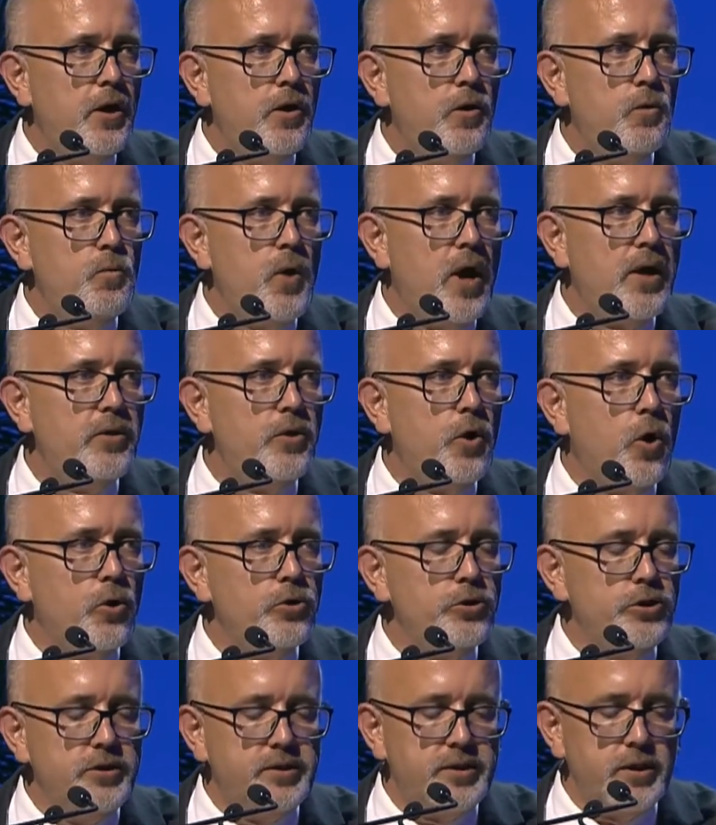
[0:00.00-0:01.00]
one
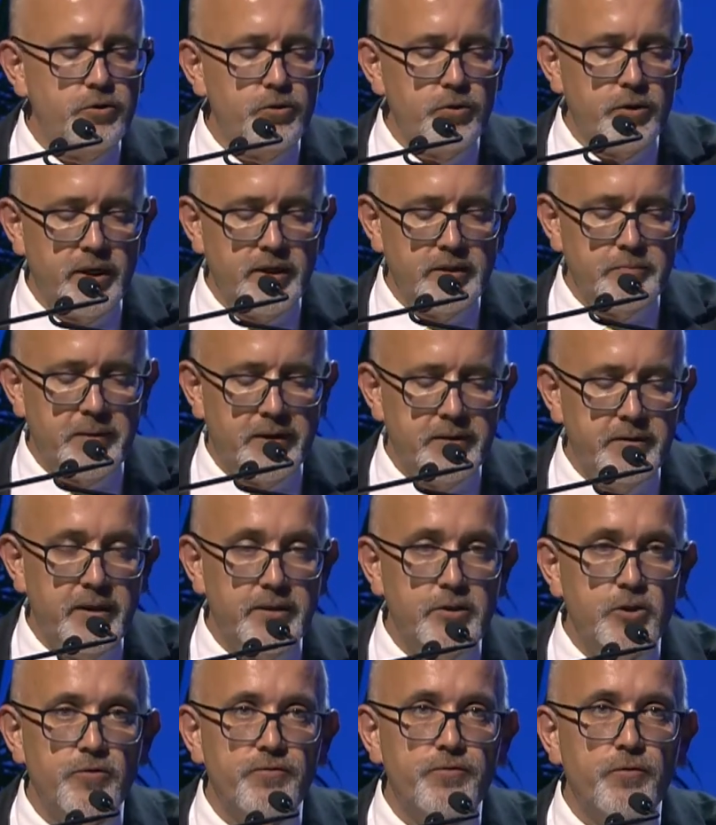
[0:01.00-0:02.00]
only centralized body.
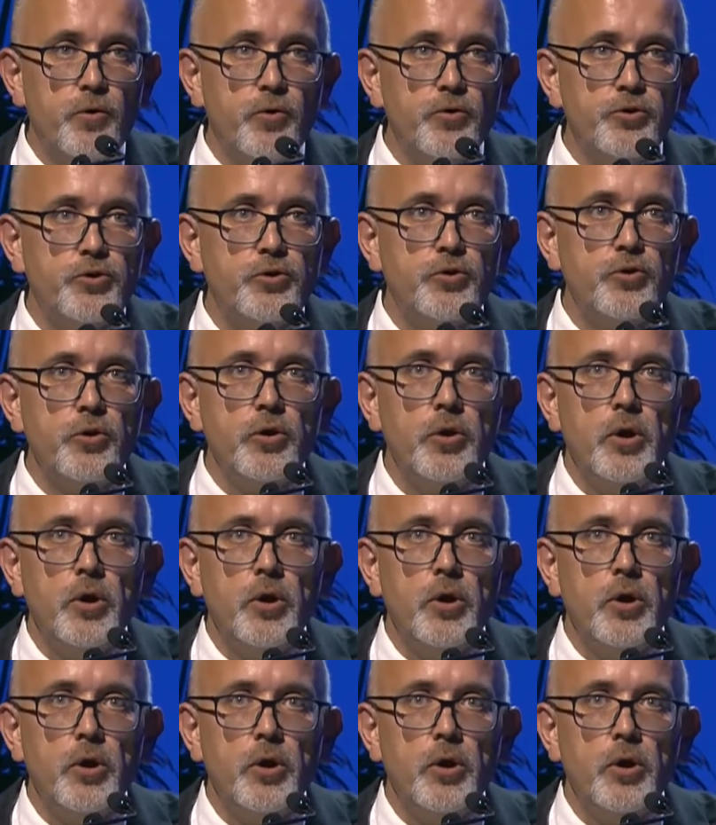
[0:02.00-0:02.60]
That's, of course,